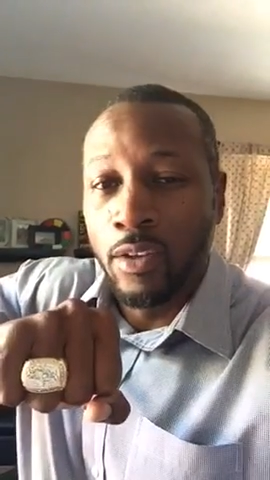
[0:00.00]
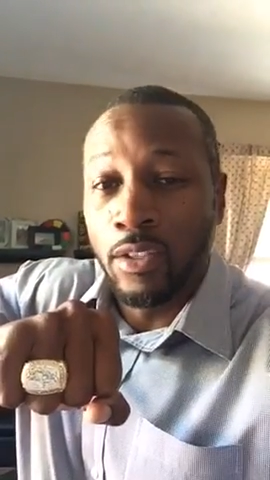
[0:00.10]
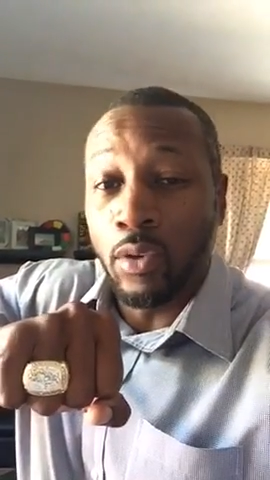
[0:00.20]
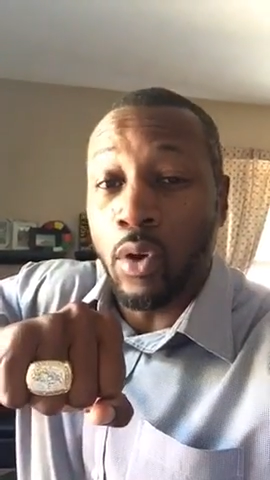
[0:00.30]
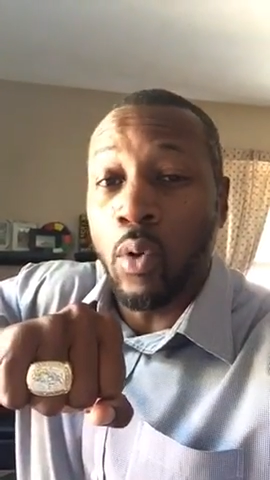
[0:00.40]

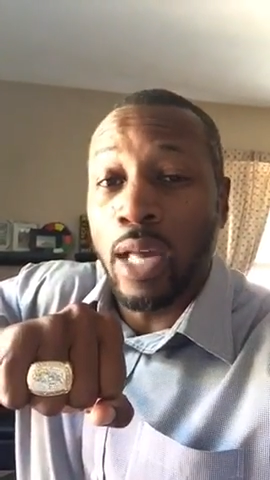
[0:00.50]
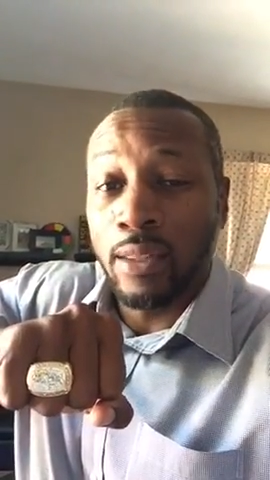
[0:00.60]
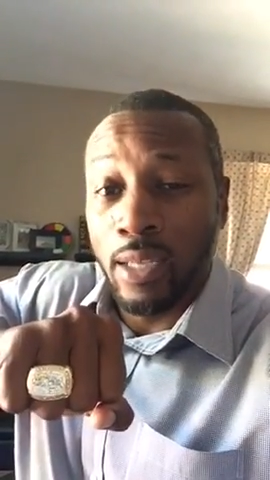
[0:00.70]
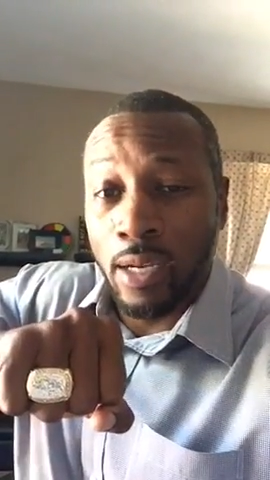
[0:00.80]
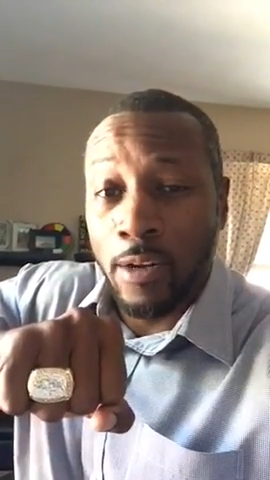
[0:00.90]
So go
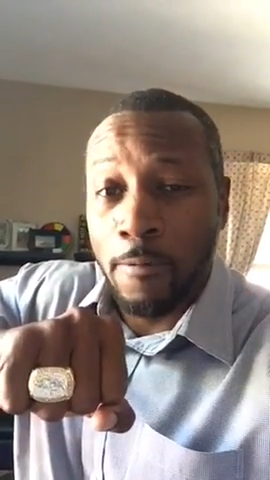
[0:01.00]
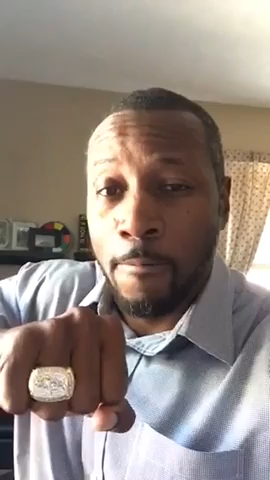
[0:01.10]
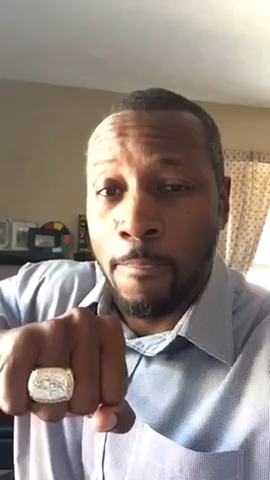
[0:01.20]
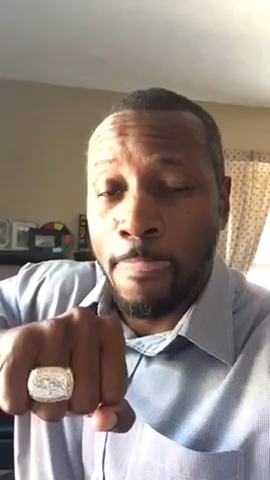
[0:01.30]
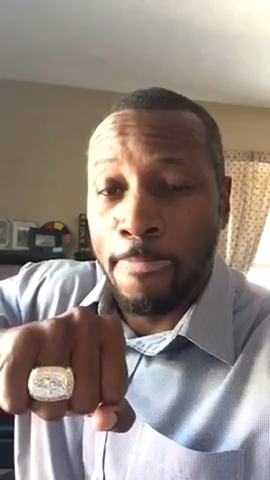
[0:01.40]
out there,
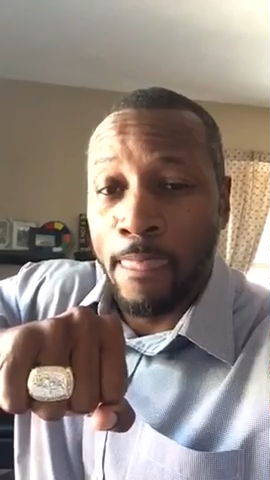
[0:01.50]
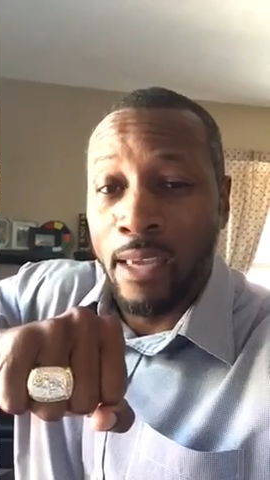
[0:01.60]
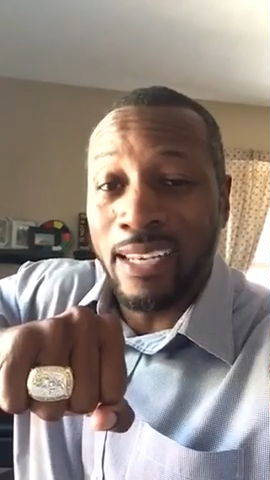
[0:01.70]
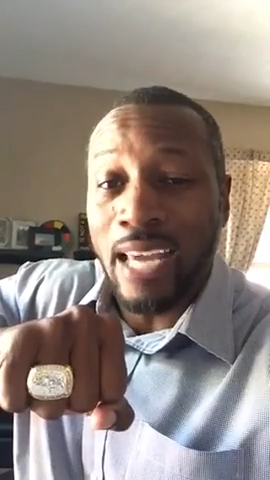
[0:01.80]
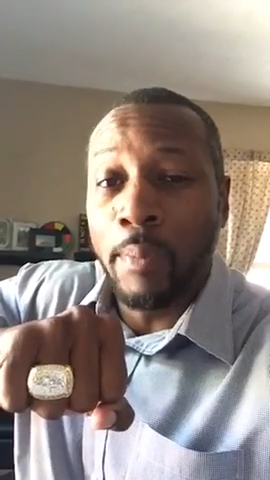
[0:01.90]

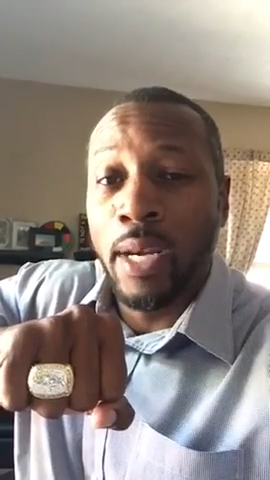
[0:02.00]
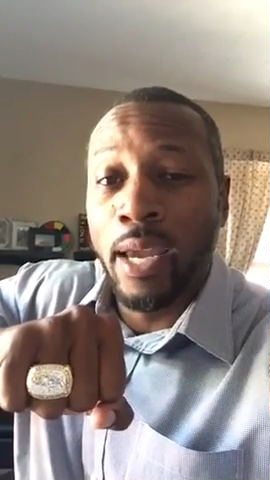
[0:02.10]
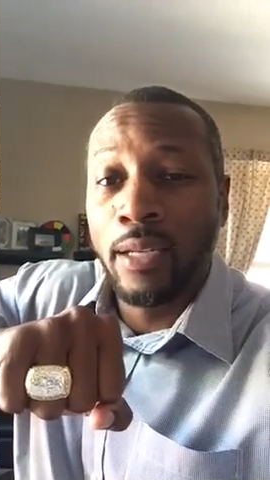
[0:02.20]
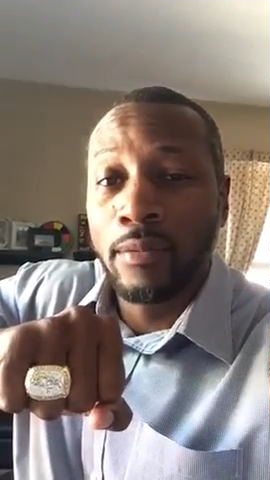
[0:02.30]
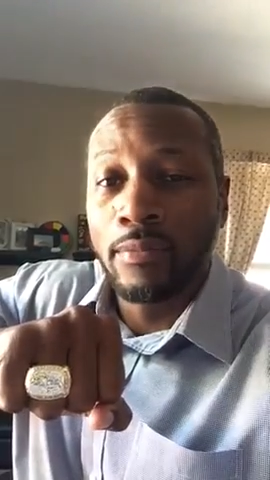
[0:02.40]

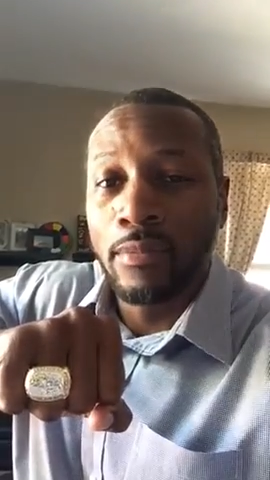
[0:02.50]
dominate,